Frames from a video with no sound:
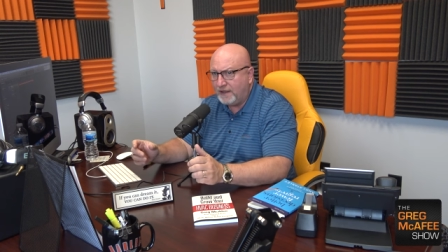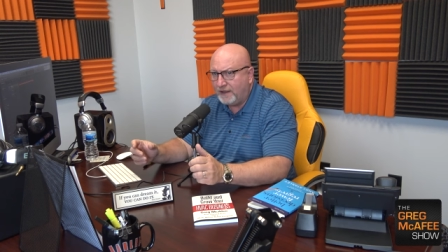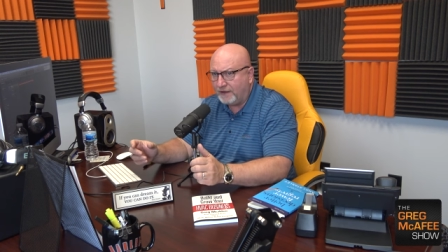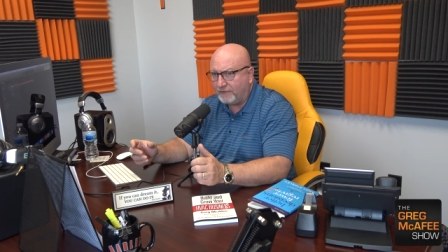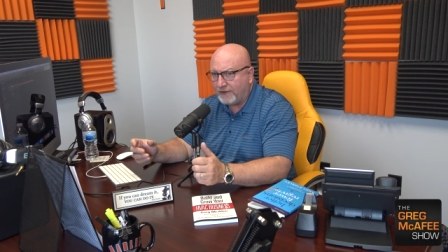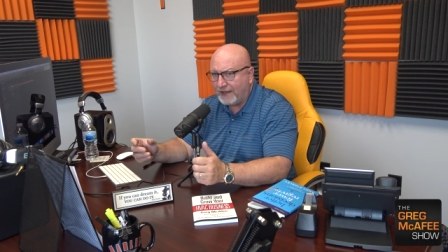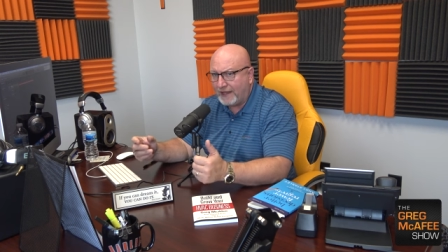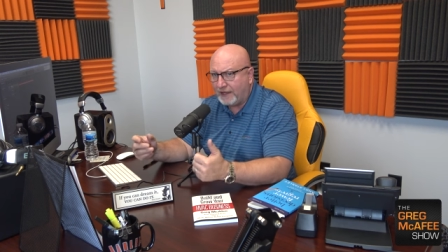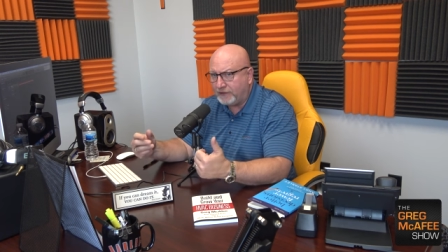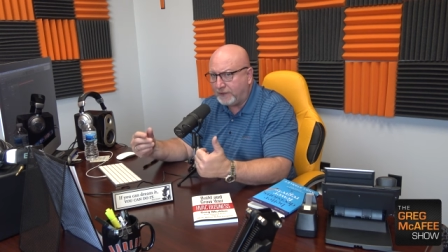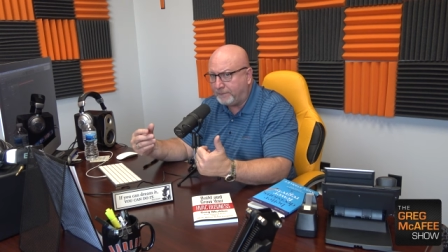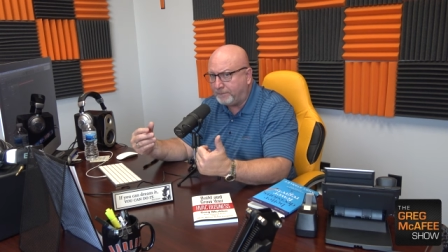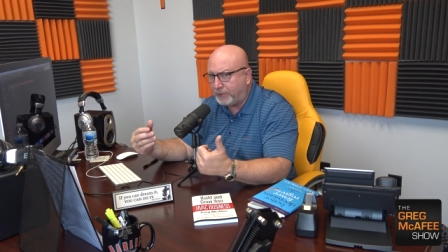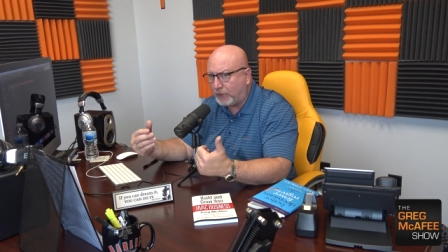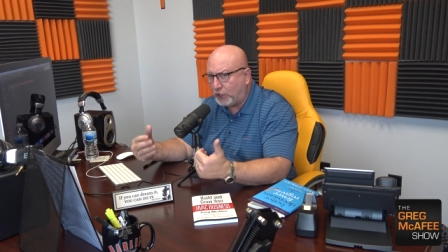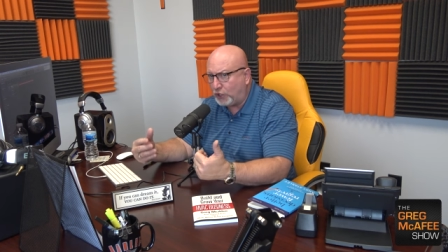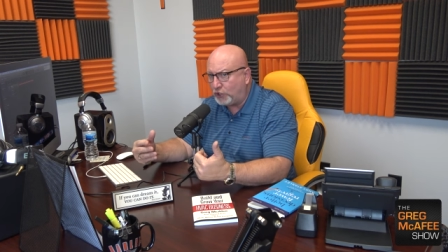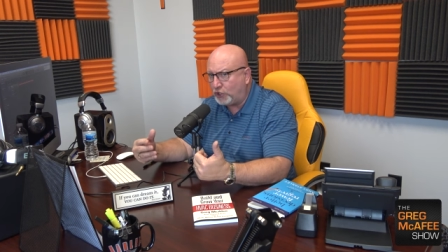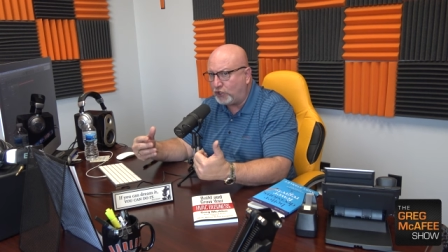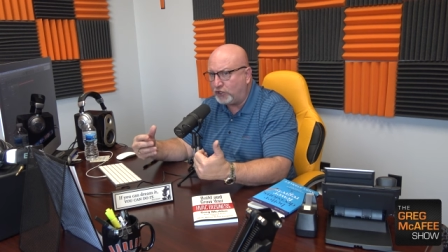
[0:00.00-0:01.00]
of how the
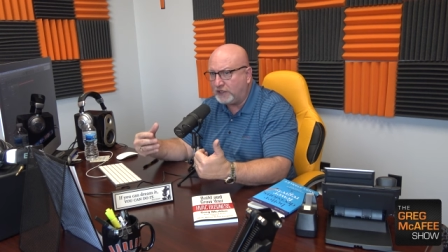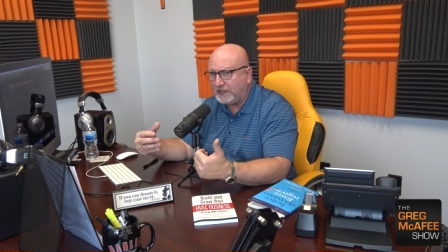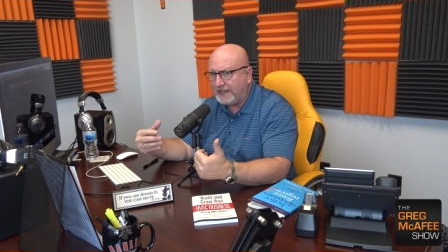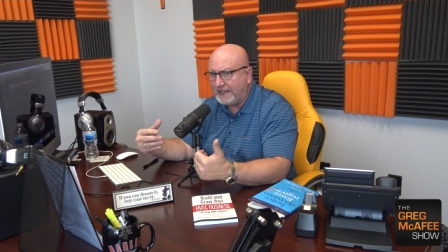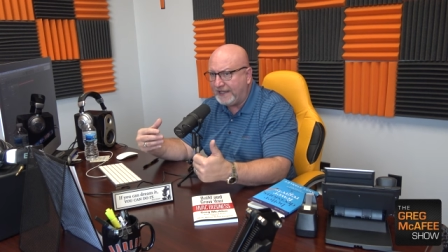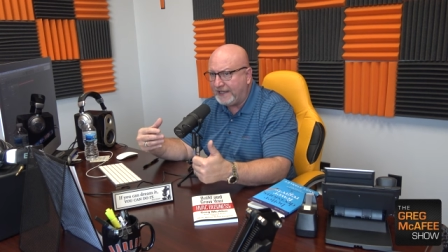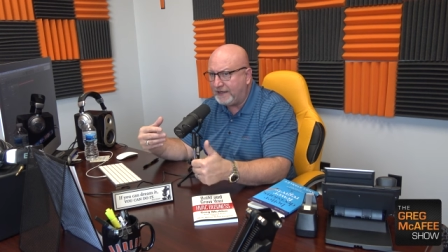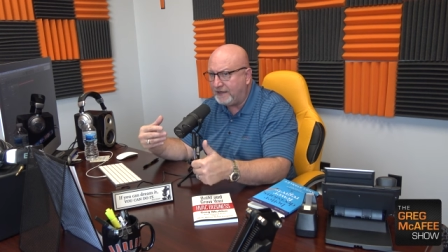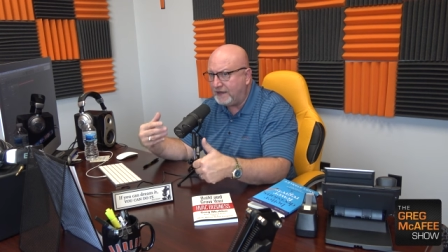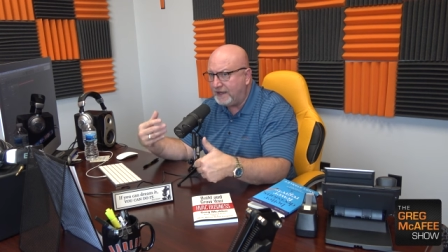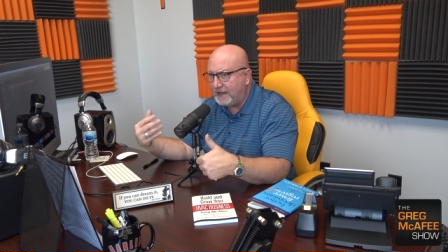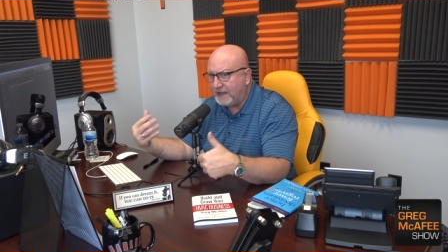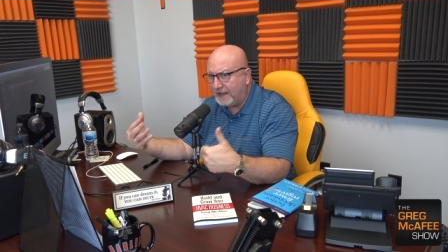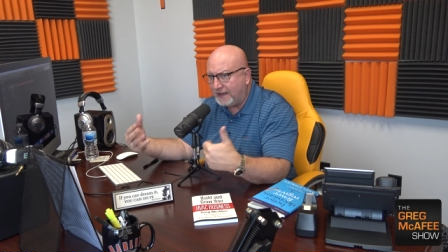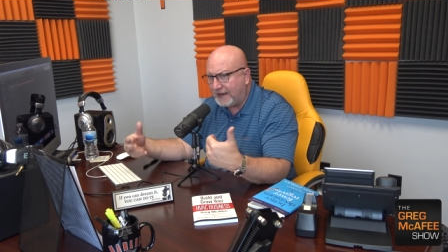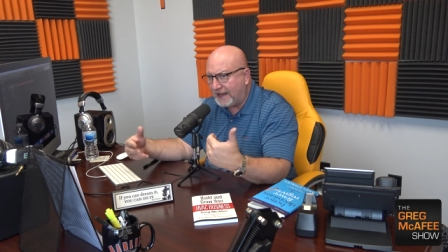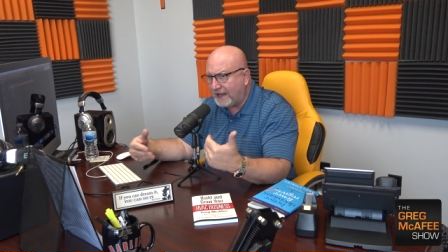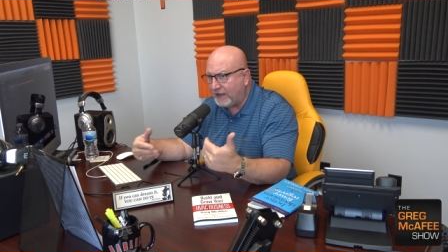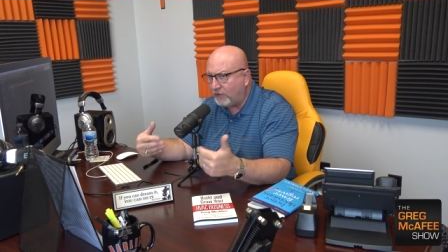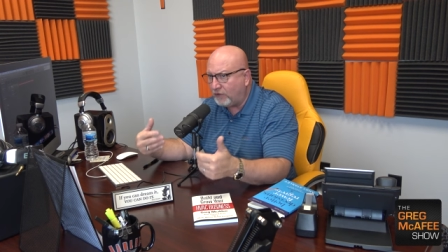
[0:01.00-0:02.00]
burner lit
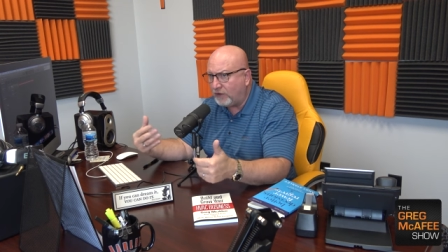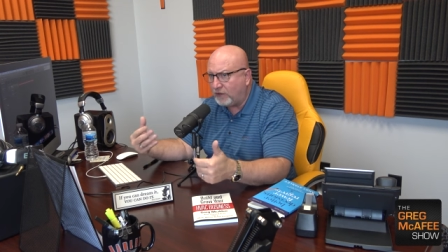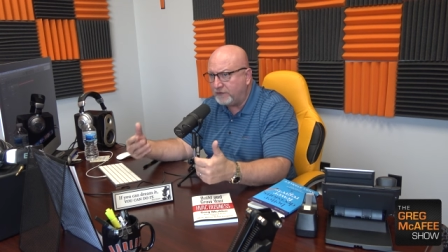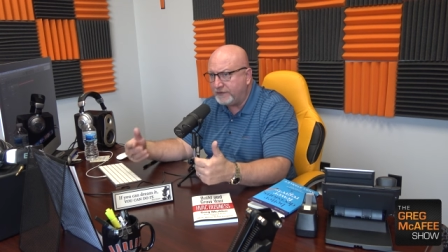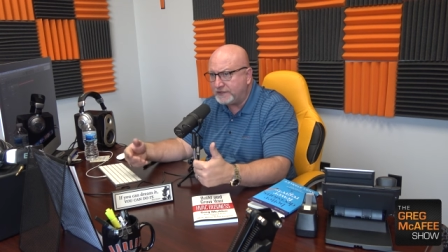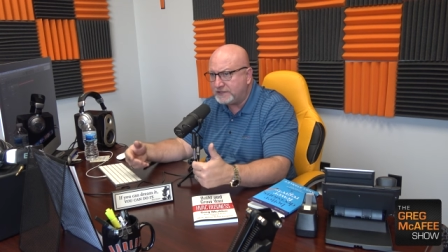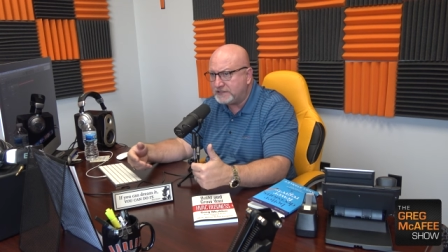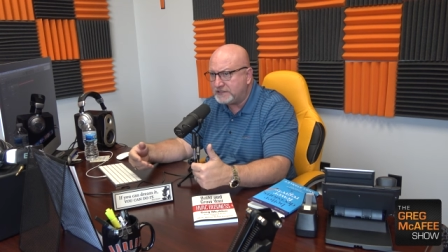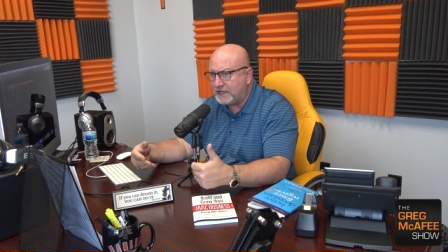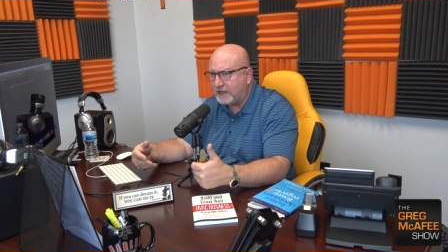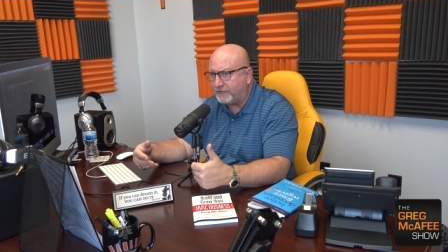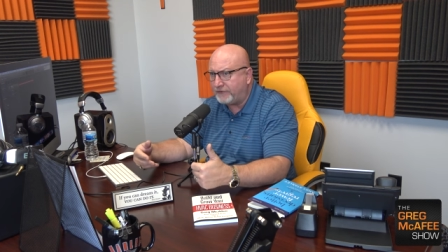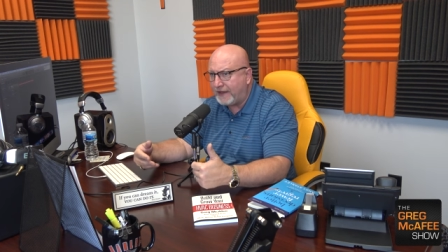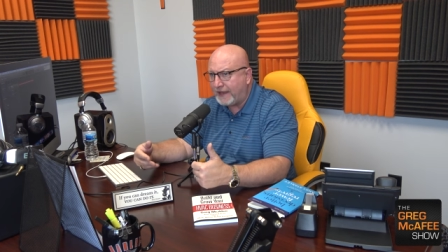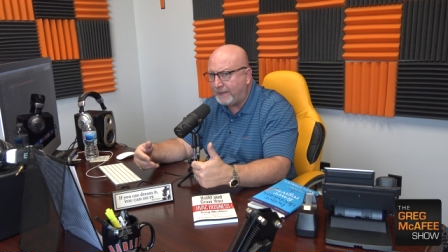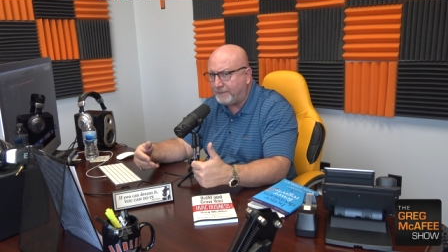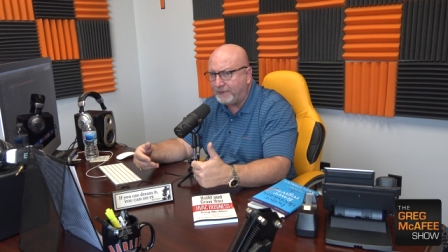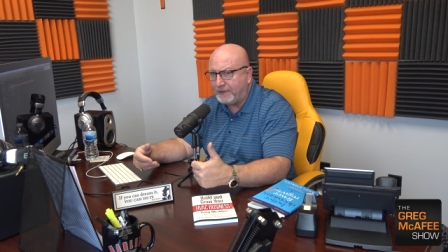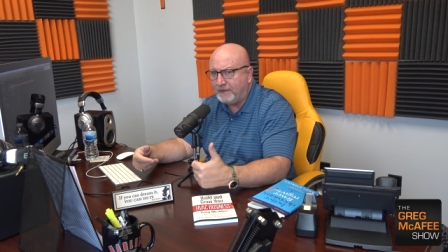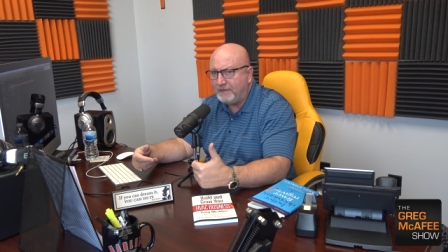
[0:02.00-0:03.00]
and how all this stuff
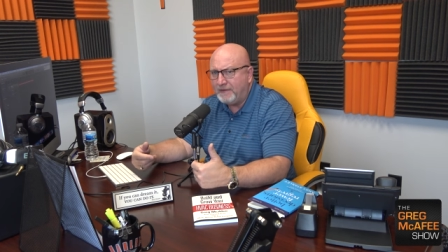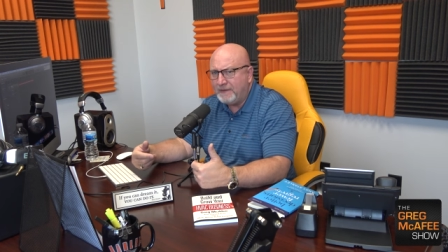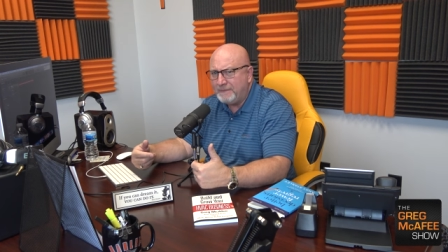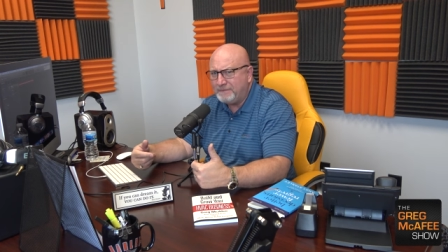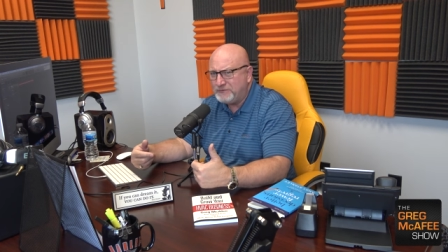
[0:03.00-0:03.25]
happened.